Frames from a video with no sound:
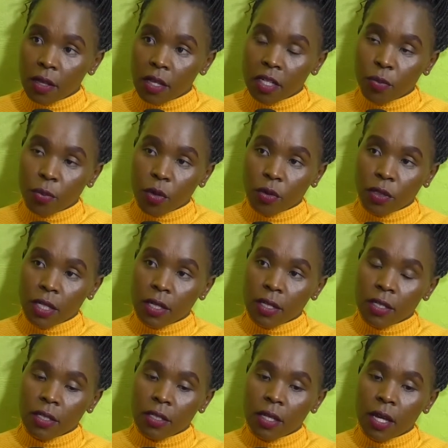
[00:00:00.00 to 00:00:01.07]
that
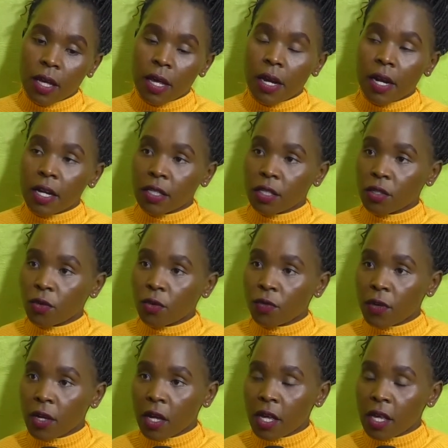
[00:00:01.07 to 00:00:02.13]
protect the rights of
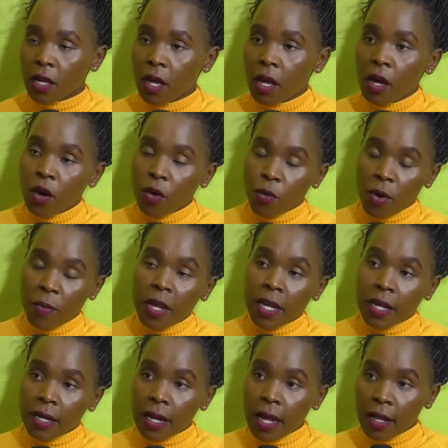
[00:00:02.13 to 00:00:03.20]
women
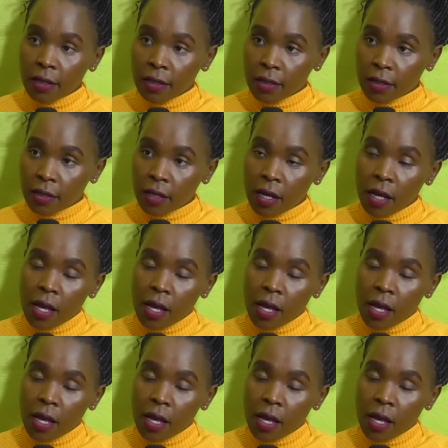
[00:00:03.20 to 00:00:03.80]
and girls.